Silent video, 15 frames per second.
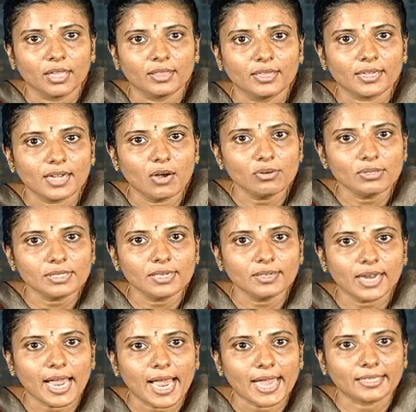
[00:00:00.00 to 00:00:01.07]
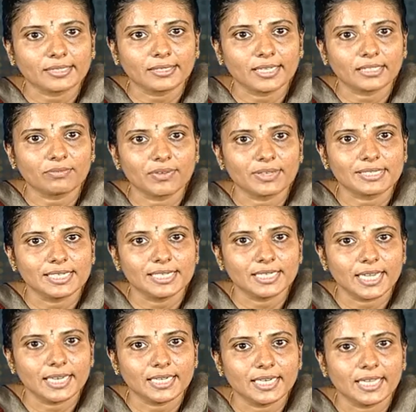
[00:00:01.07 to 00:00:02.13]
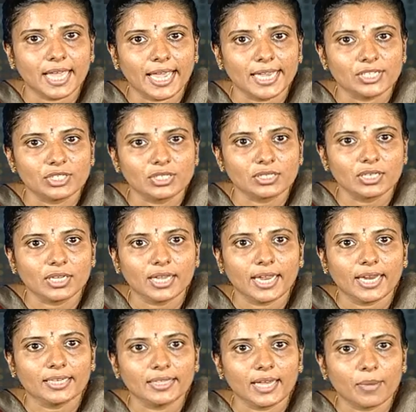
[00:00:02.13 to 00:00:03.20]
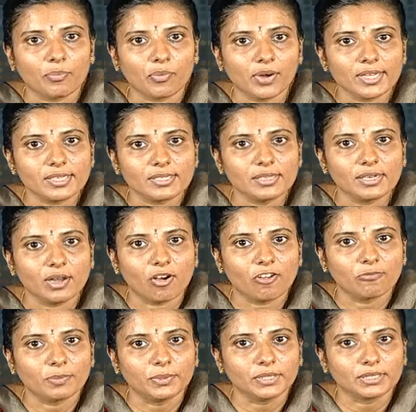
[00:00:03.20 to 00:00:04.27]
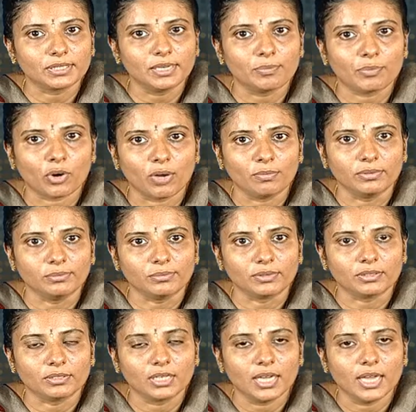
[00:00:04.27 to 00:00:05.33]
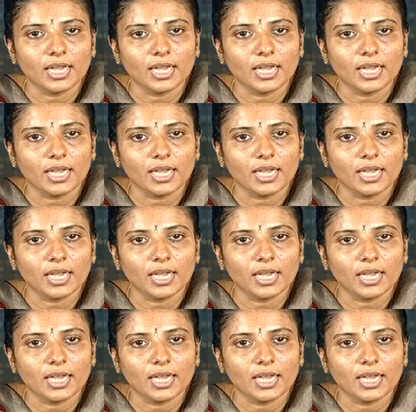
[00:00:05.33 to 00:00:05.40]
The counsellor acts as facilitating agent in the appraisal of personal problems.